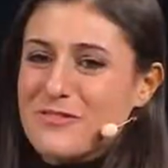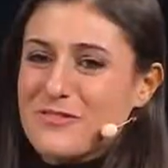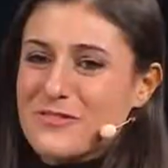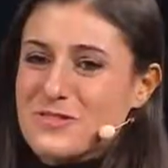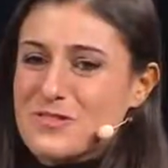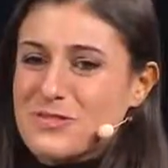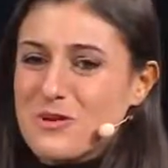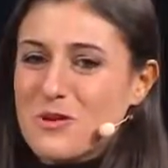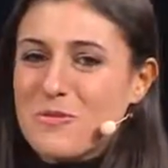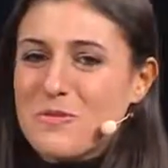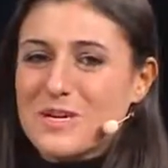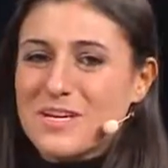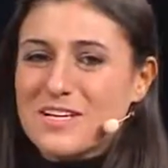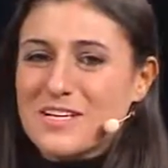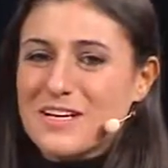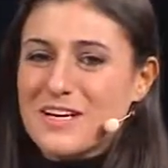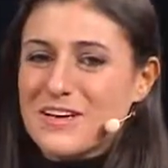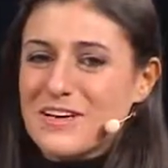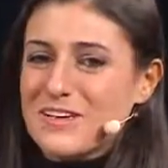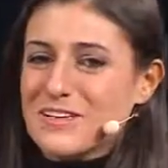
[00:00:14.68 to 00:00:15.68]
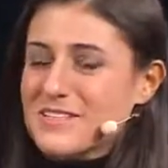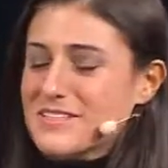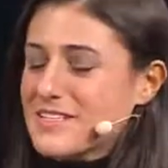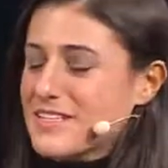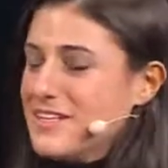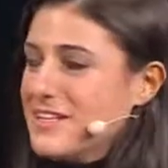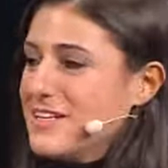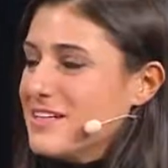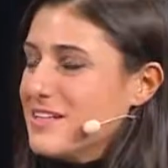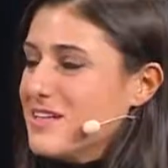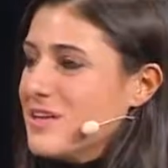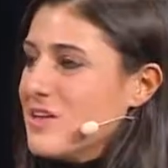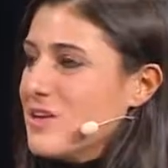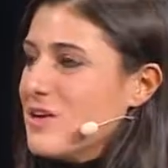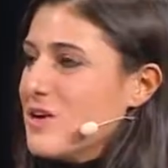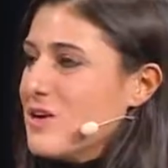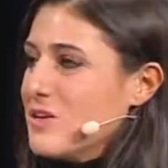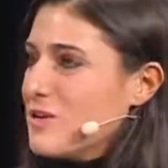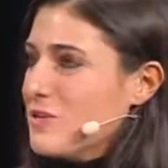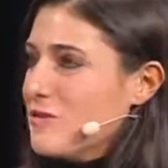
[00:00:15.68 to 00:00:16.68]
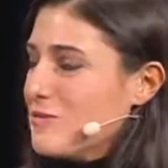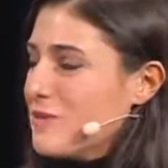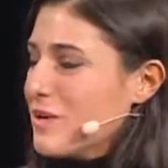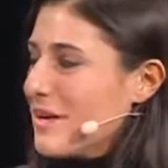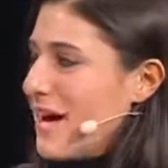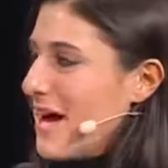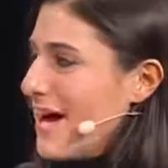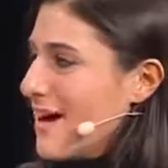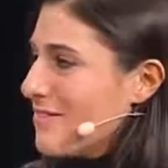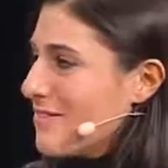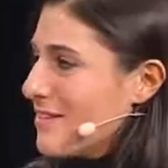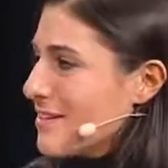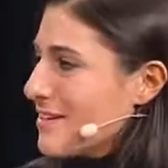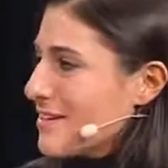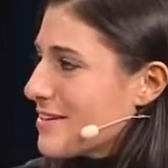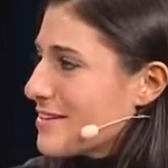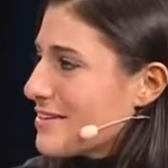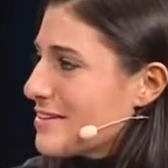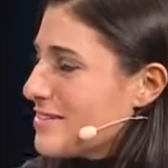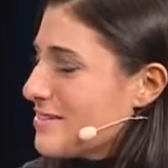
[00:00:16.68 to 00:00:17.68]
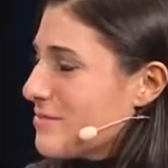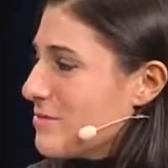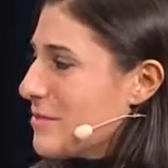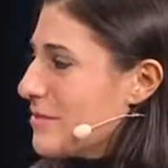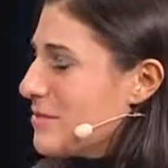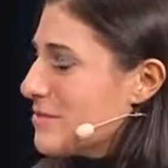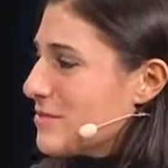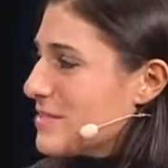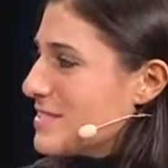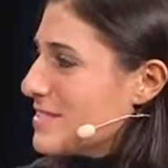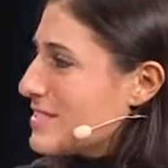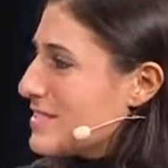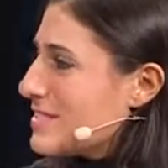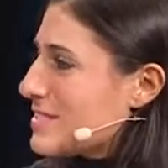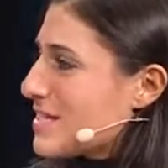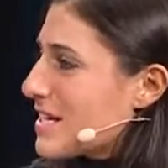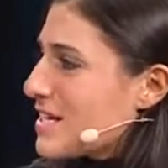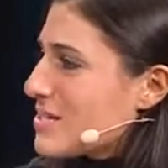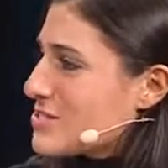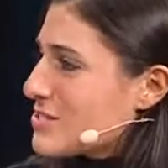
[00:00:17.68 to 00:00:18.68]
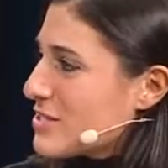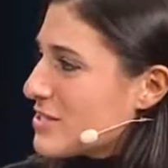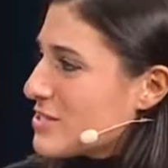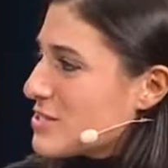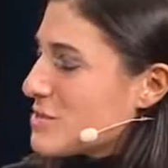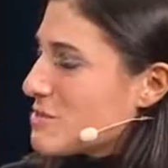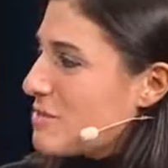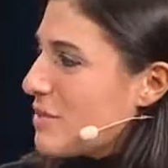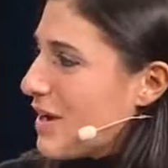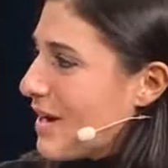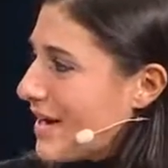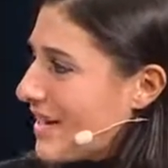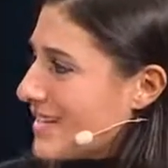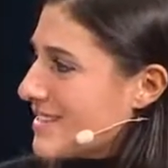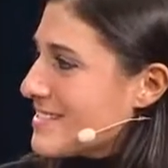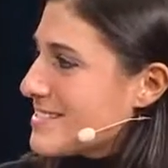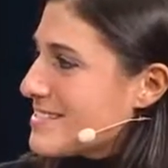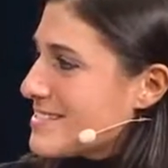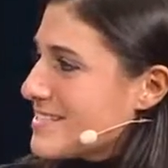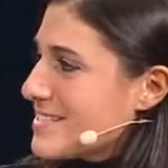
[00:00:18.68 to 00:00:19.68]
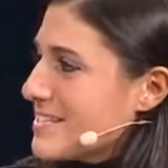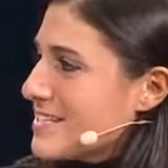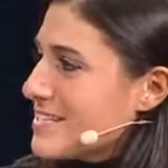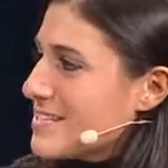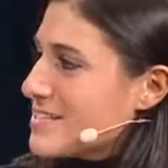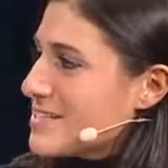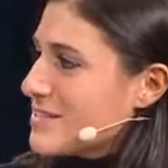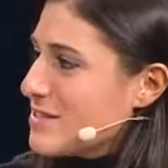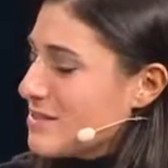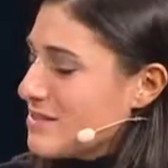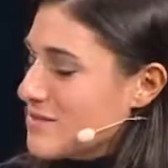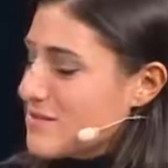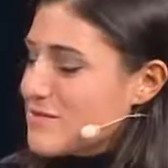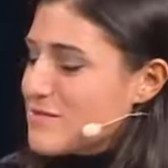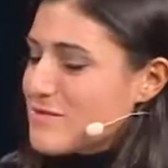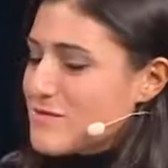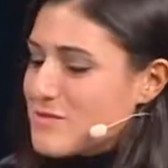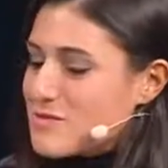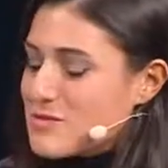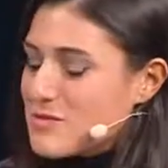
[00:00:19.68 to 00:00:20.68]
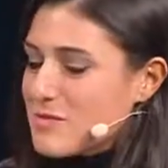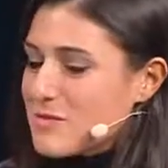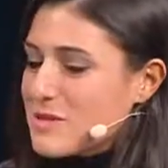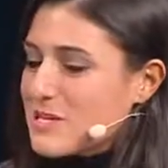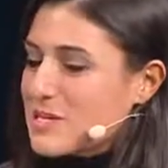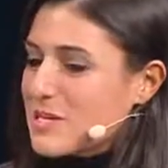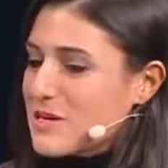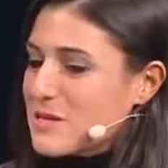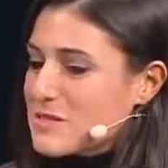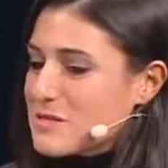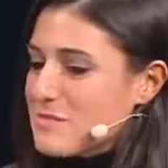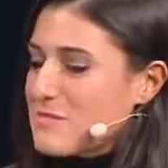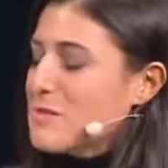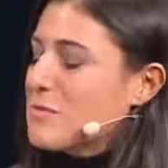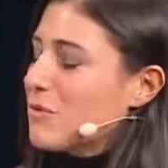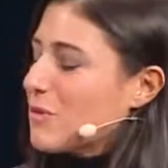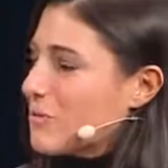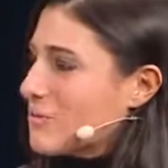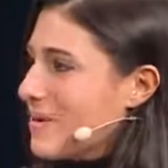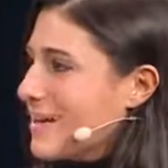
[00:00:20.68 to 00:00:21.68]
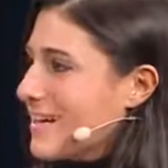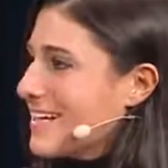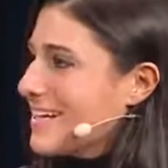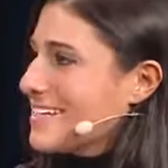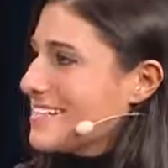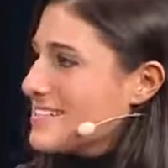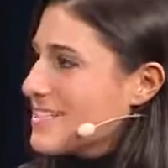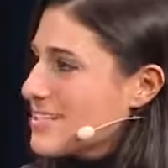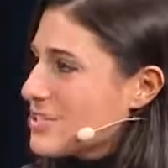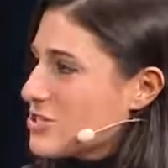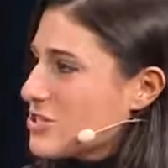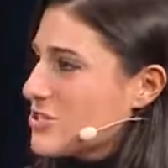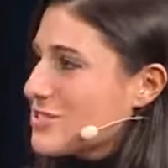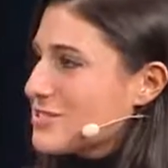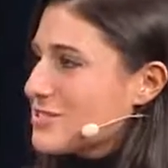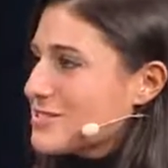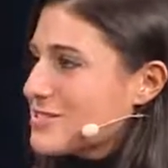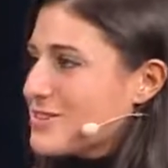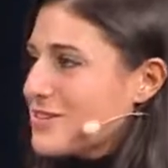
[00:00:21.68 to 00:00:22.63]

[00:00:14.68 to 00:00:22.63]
for so many years, and you've been having these discussions behind the scenes and for so many years, and people are paying attention. So